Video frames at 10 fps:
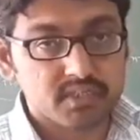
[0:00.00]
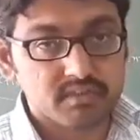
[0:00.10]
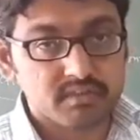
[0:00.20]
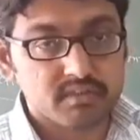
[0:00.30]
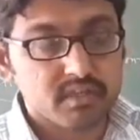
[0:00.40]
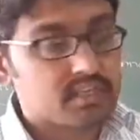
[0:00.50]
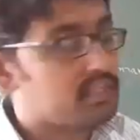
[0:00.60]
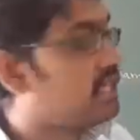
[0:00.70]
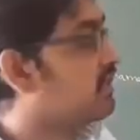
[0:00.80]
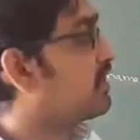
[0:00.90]
Then
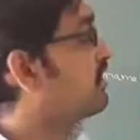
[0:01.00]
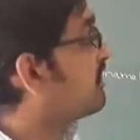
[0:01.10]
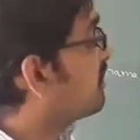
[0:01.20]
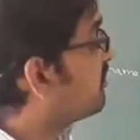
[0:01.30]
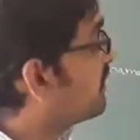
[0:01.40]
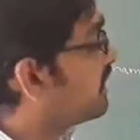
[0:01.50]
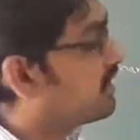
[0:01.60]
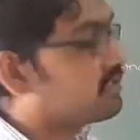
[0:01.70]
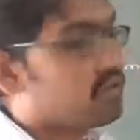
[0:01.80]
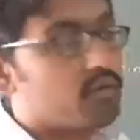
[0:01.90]
the main
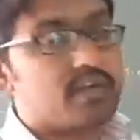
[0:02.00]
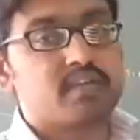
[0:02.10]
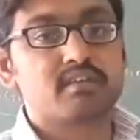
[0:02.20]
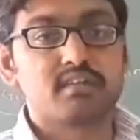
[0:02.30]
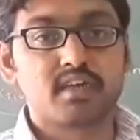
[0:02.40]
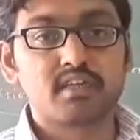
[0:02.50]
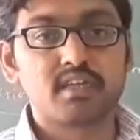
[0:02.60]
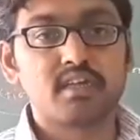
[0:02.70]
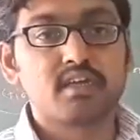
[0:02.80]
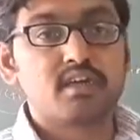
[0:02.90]
disadvantages are you
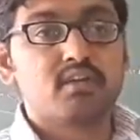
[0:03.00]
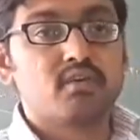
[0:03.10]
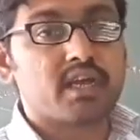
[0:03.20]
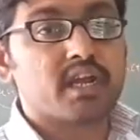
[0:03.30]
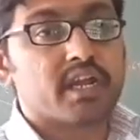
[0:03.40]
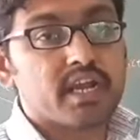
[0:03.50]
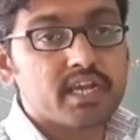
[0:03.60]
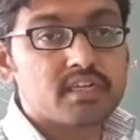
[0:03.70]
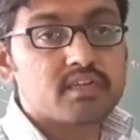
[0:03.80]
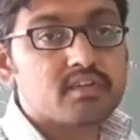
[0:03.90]
can write,
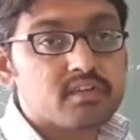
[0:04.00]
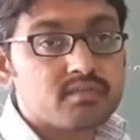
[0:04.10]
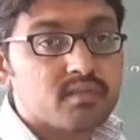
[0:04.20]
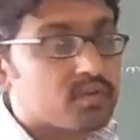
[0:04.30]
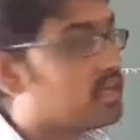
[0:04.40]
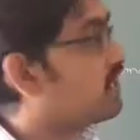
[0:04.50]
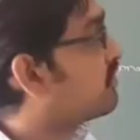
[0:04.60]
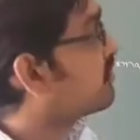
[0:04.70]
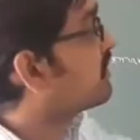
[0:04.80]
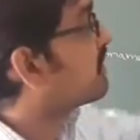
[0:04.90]
okay, if
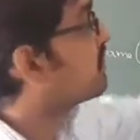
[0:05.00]
definition of